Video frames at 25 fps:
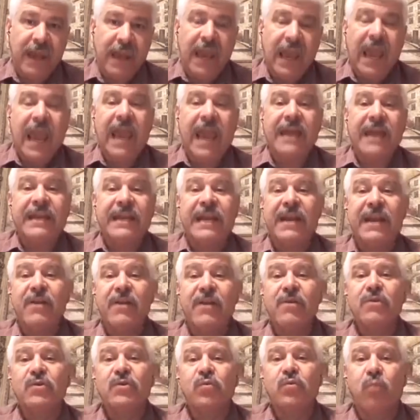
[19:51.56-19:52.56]
And
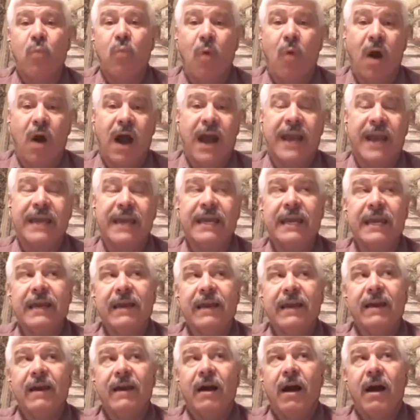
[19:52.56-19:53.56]
here's why
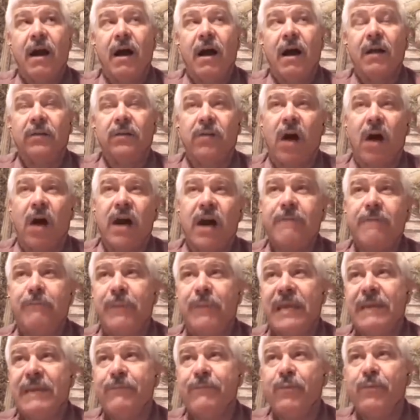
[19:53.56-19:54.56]
a lot of
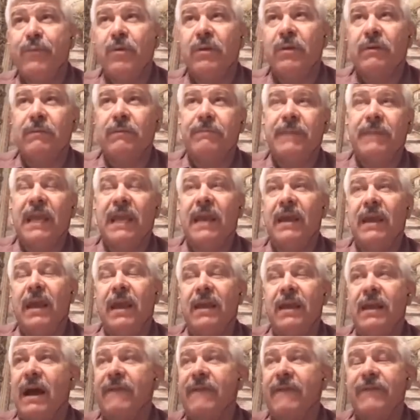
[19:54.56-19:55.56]
people,
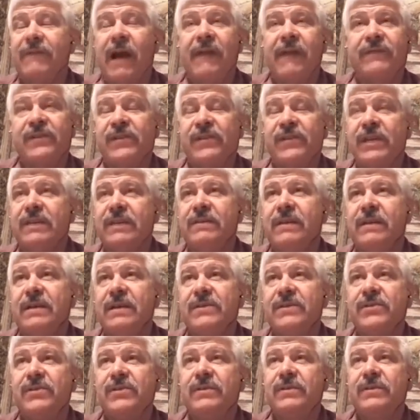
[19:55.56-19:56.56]
and I've seen
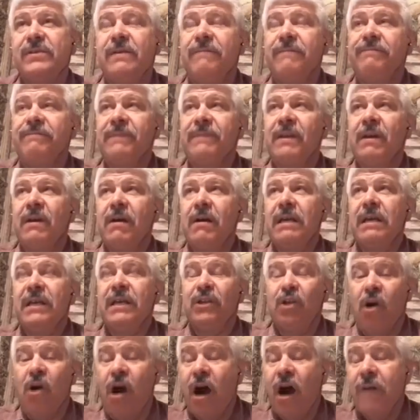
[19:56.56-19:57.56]
this in
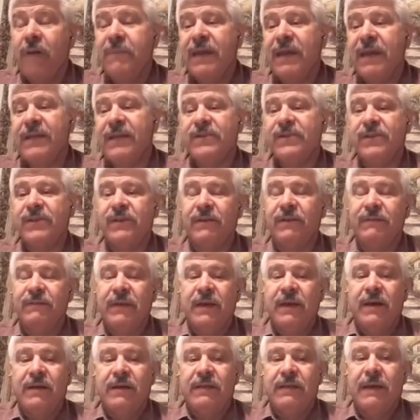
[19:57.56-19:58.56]
comments,
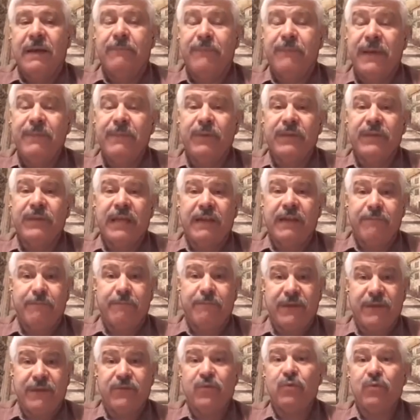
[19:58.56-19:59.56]
that people that have
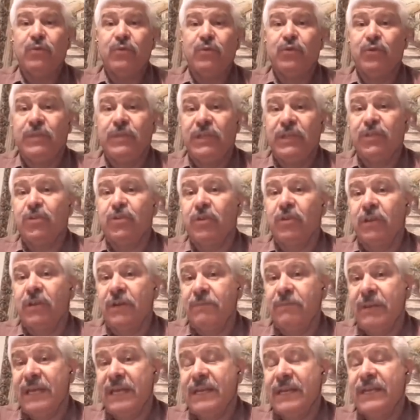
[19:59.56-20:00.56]
been through judicial
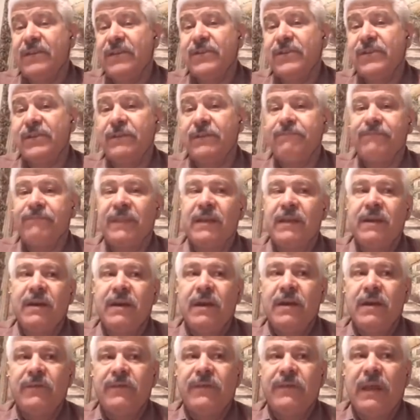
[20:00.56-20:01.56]
committees,
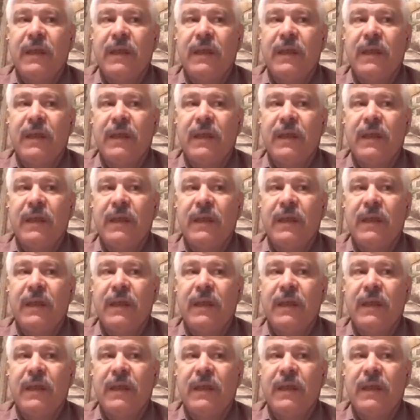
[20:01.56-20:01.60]
they